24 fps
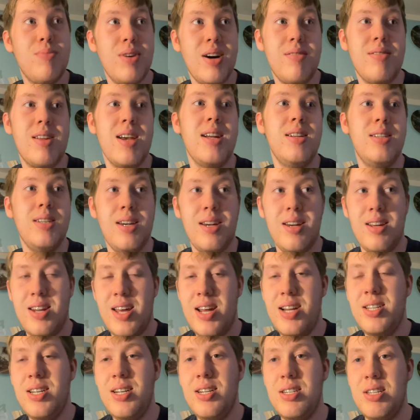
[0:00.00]

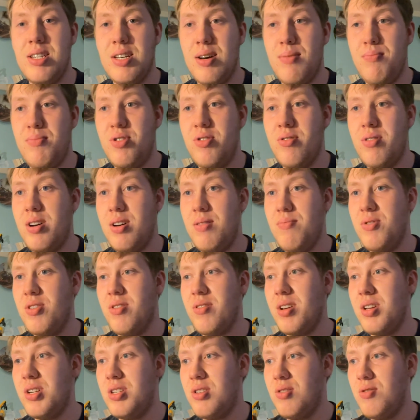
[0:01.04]
they did
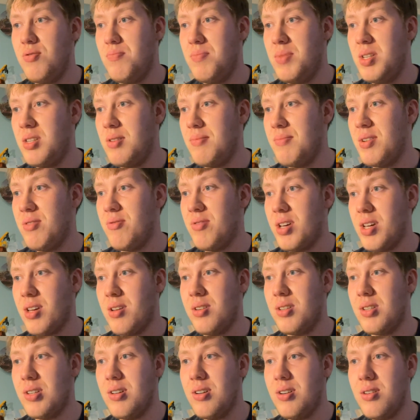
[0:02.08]
bug into Mr.
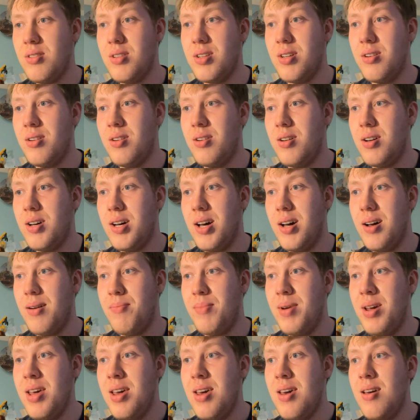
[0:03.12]
McGregor's garden.
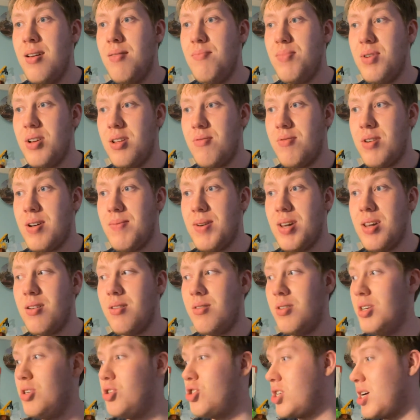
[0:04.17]
Peter Rabbit
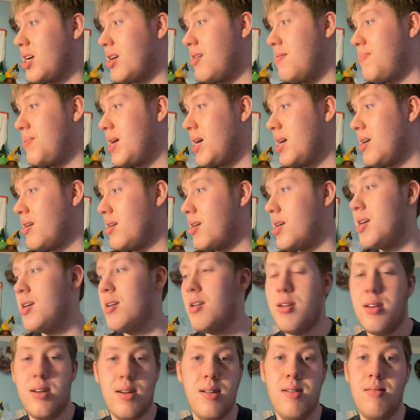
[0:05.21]
got his jacket back
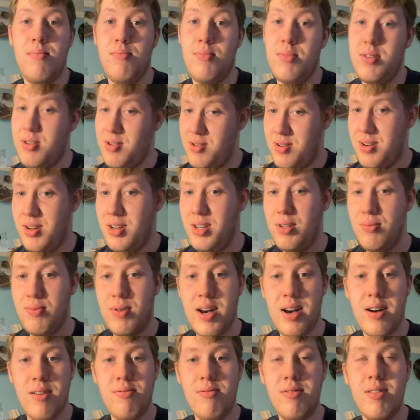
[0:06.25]
as
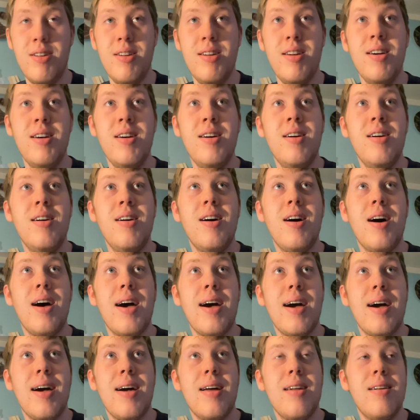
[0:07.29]
well,
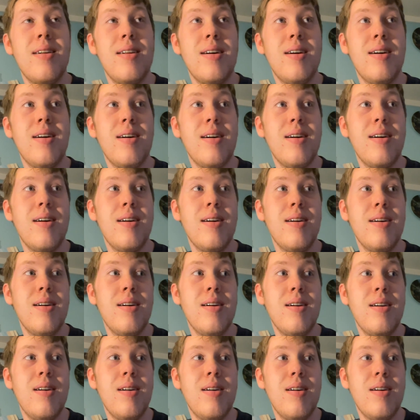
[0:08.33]
and
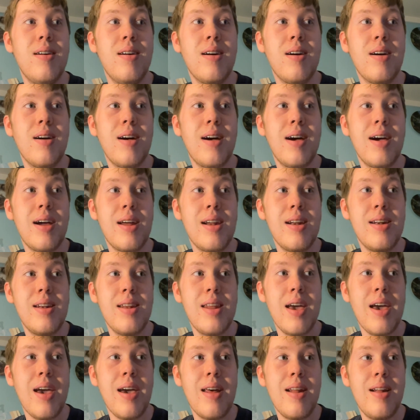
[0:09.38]
uh, and
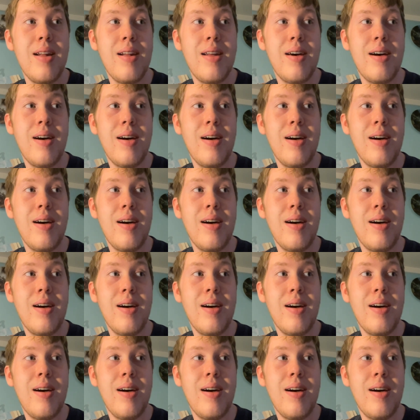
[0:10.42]
then